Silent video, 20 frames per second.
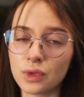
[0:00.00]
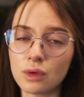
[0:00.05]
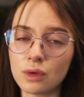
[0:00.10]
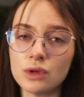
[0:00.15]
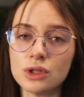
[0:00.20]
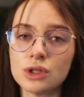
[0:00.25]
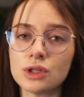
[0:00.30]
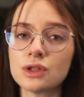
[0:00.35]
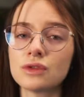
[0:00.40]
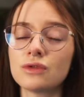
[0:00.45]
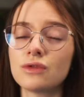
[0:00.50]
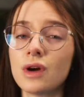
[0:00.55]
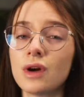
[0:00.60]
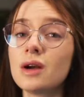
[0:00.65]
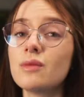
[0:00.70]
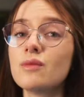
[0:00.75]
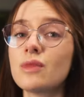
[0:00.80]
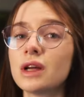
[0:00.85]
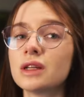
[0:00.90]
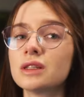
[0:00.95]
which is
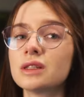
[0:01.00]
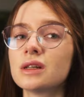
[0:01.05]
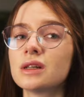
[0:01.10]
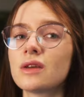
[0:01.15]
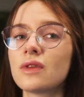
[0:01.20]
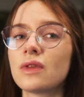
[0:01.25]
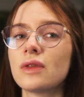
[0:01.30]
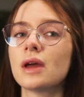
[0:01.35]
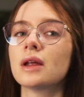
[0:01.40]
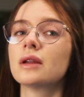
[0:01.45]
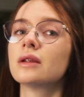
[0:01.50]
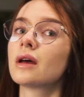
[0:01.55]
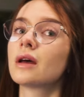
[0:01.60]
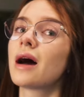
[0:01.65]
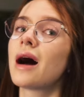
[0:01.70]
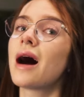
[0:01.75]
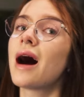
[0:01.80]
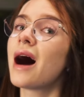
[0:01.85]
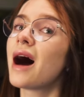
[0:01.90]
far better than